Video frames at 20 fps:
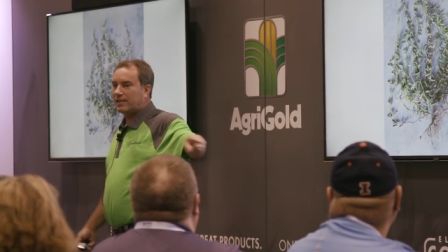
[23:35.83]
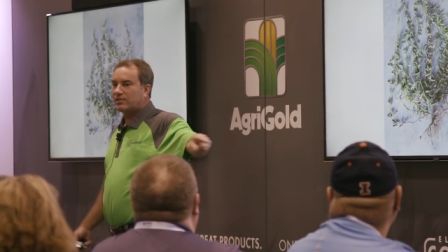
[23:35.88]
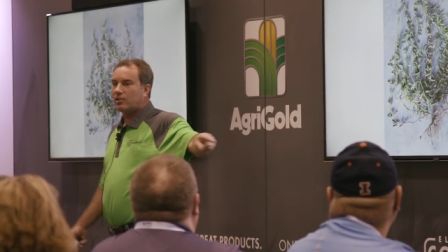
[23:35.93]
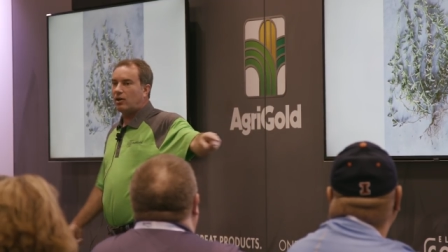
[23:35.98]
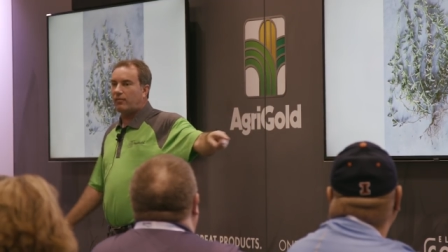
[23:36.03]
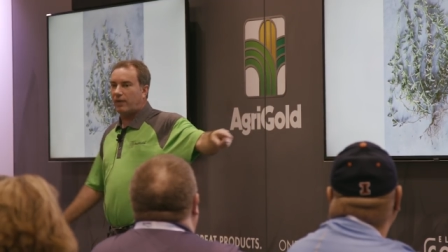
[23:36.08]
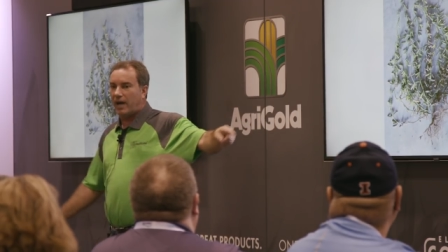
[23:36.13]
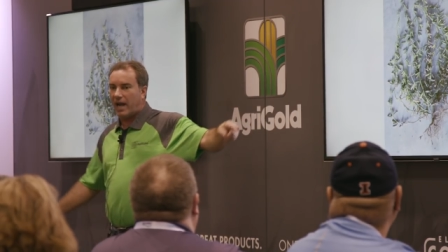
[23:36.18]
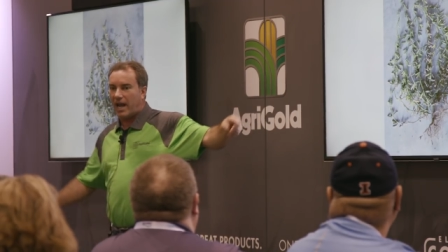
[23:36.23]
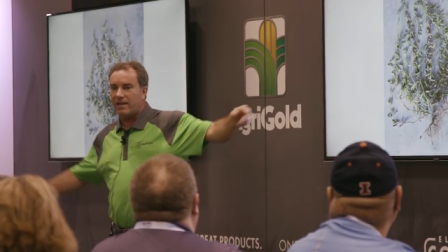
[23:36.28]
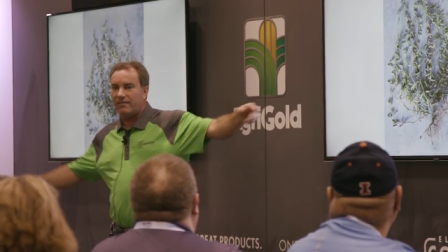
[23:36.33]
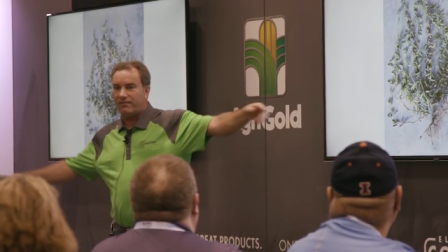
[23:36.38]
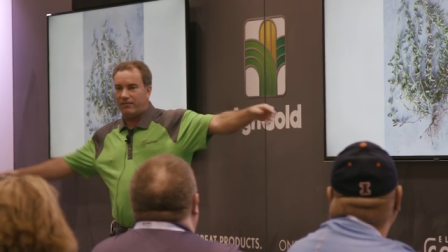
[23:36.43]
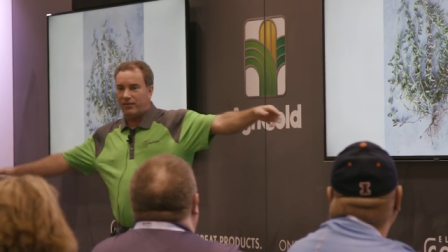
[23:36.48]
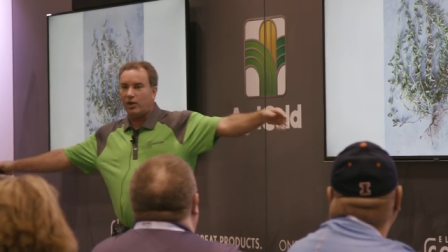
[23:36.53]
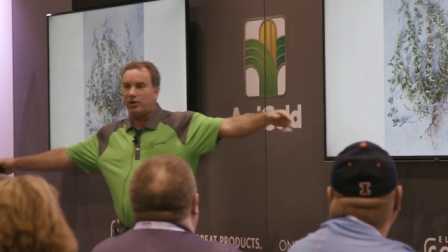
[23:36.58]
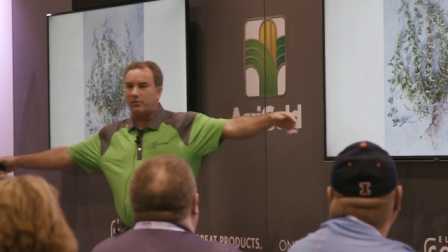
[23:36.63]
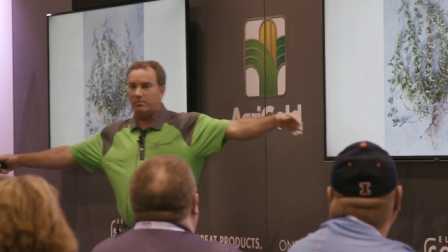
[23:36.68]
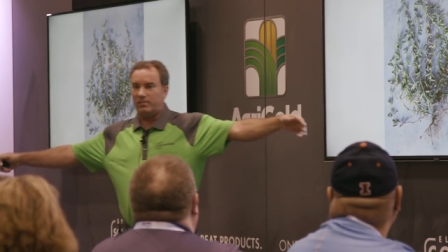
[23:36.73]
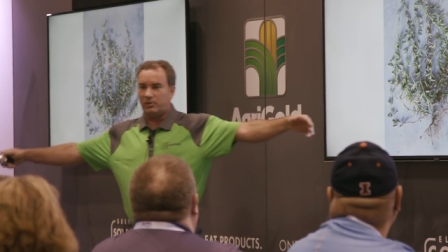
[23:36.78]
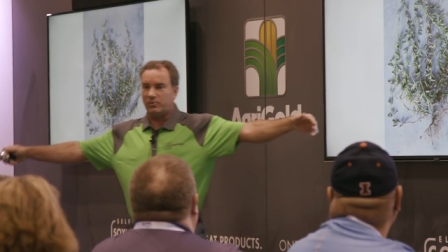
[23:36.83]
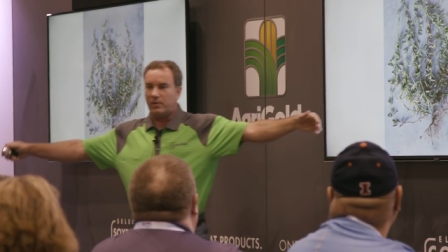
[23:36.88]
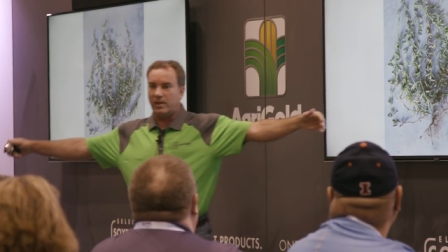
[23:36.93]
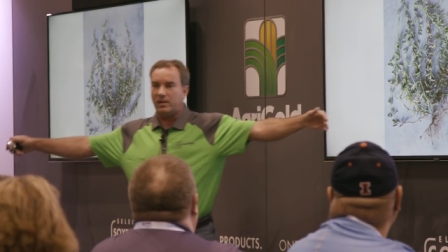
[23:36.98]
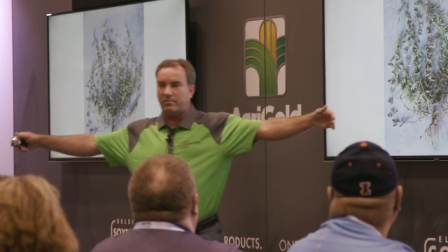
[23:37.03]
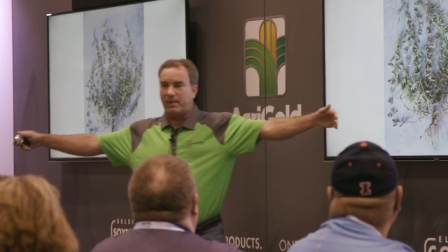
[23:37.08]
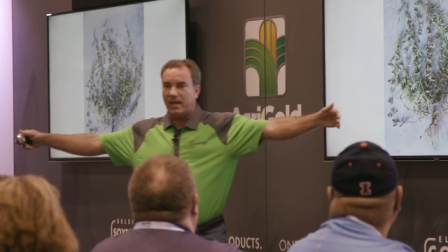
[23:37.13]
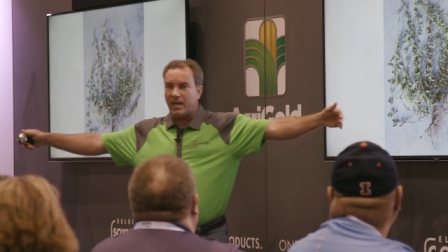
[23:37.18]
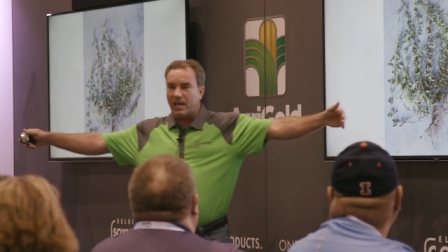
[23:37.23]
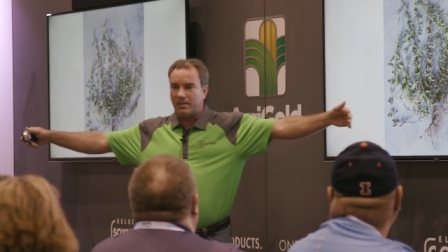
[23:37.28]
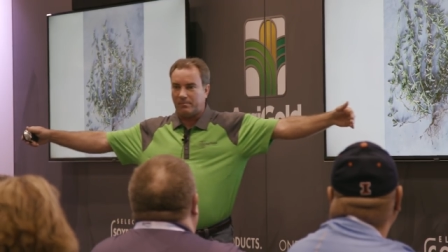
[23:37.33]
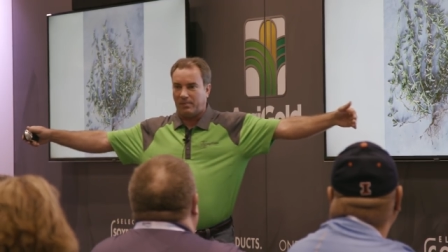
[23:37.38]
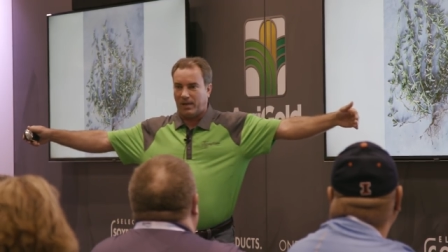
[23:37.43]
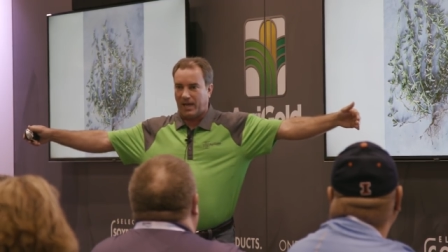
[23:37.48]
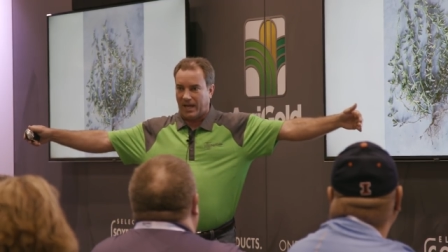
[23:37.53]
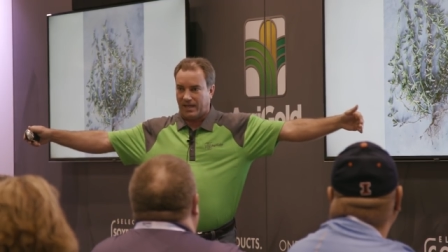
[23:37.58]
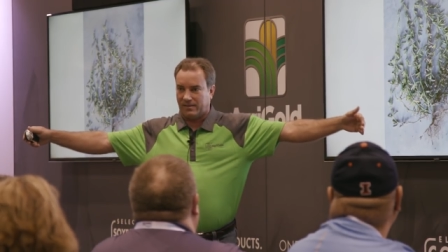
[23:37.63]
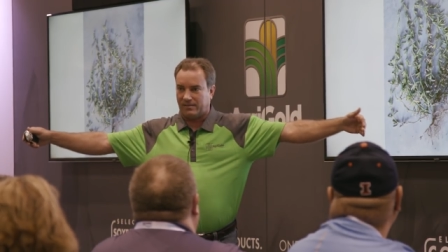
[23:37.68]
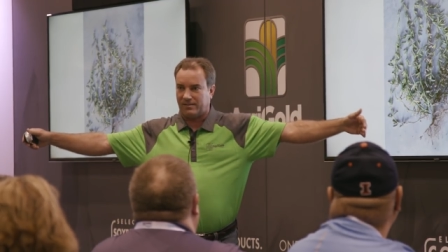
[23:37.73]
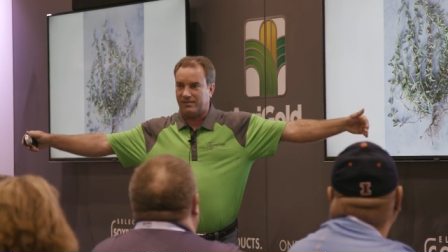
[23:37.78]
That's over 8 foot between bean
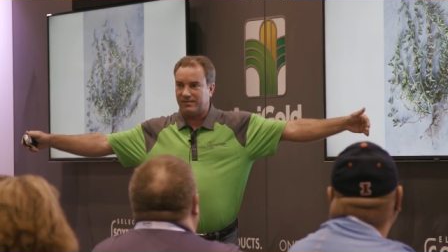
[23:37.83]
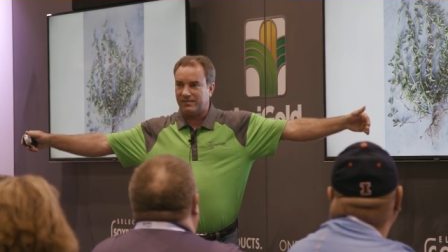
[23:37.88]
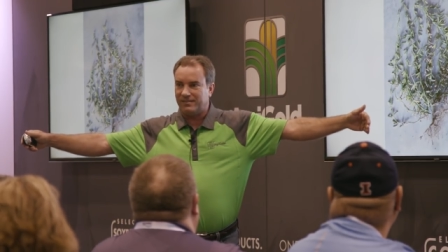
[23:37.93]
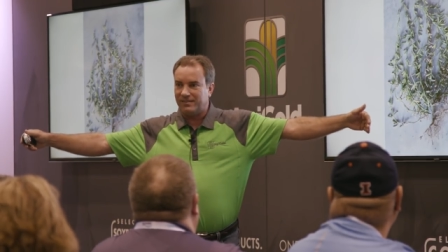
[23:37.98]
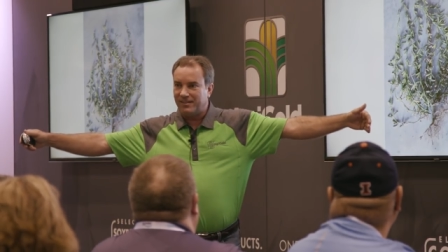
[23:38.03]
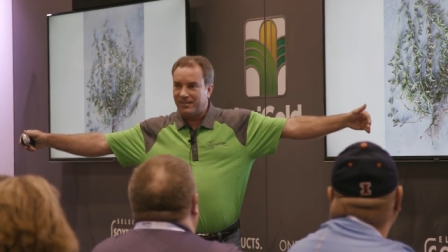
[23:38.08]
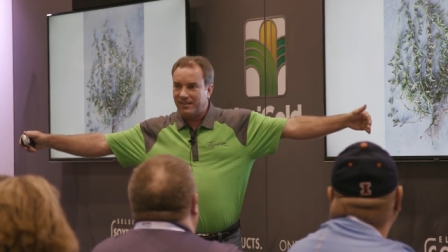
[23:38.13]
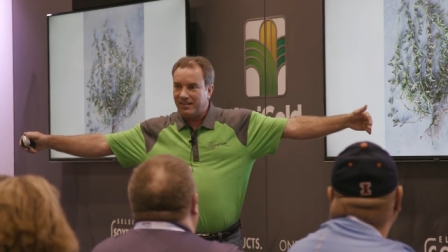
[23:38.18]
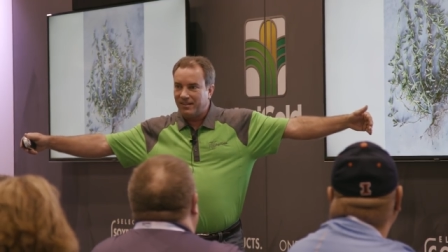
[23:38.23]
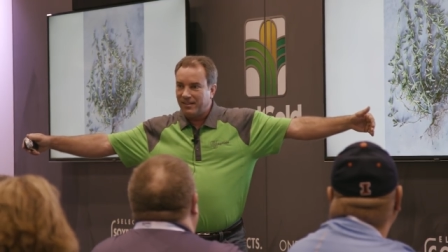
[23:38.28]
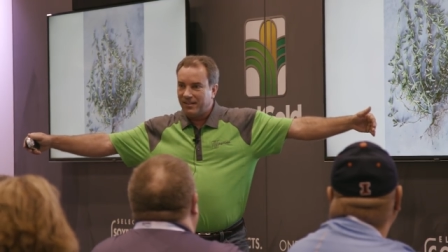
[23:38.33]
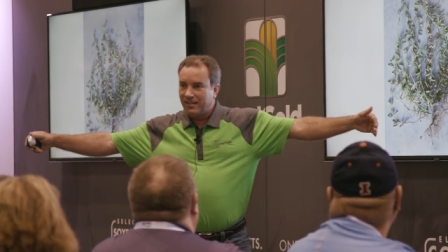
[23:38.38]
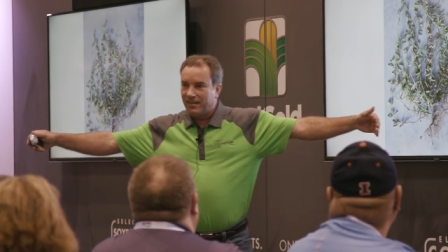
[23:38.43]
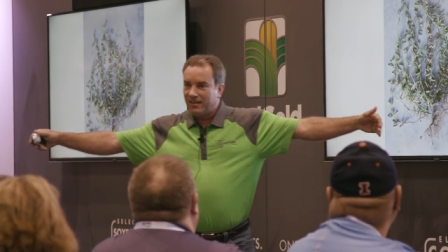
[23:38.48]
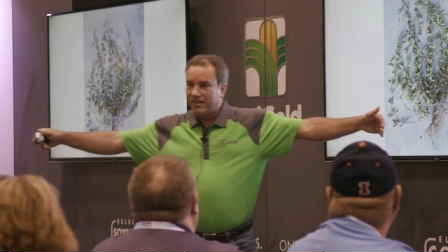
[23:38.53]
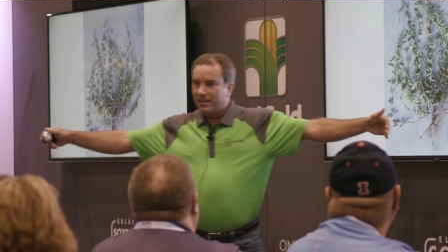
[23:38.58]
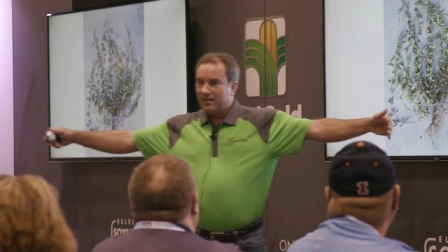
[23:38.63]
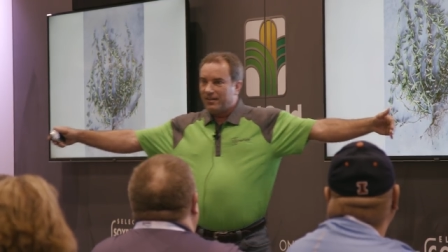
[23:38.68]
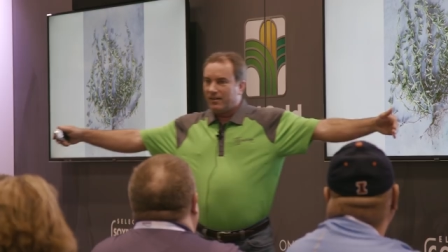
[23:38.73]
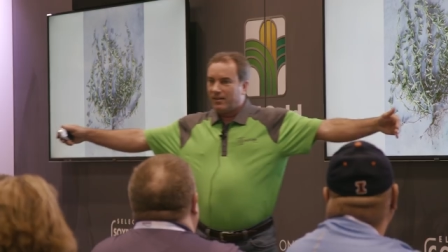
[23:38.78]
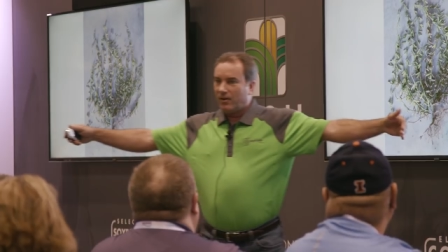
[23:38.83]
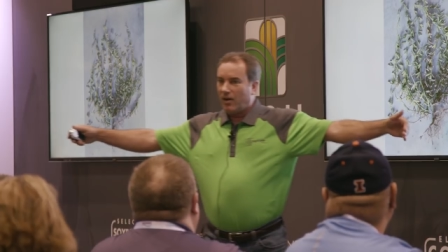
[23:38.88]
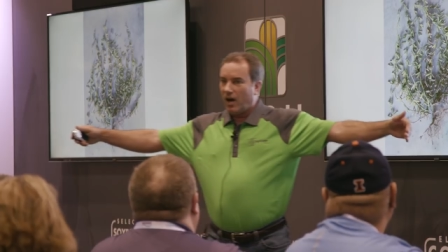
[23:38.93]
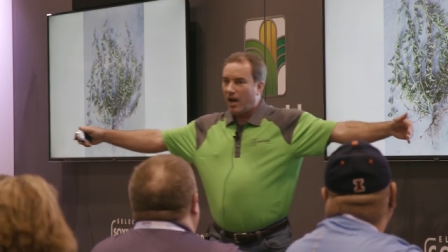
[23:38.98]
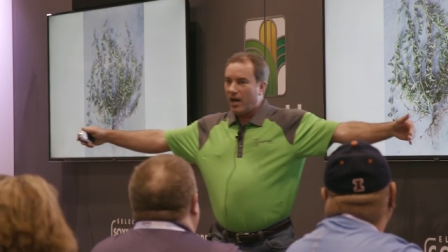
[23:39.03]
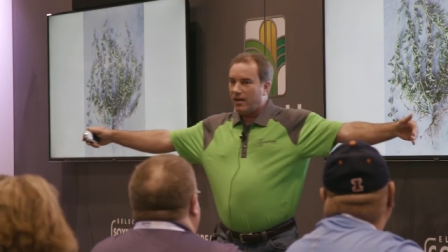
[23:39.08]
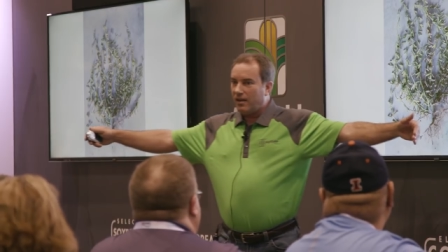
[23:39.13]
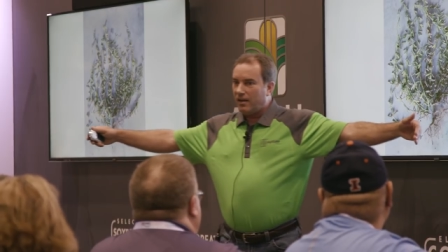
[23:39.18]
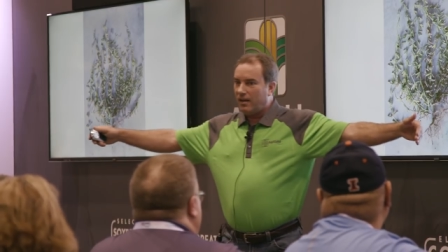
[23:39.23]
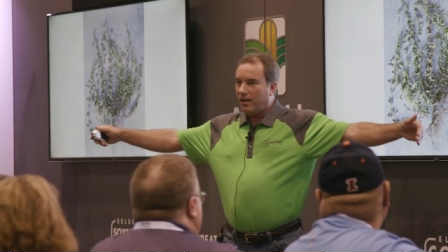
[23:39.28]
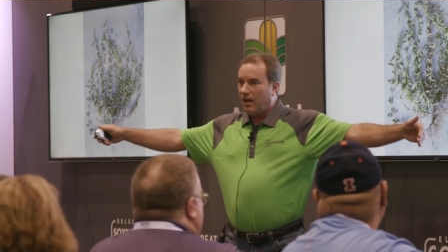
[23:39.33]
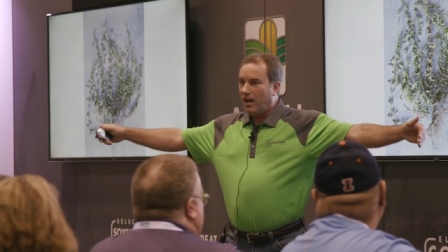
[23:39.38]
plants, right?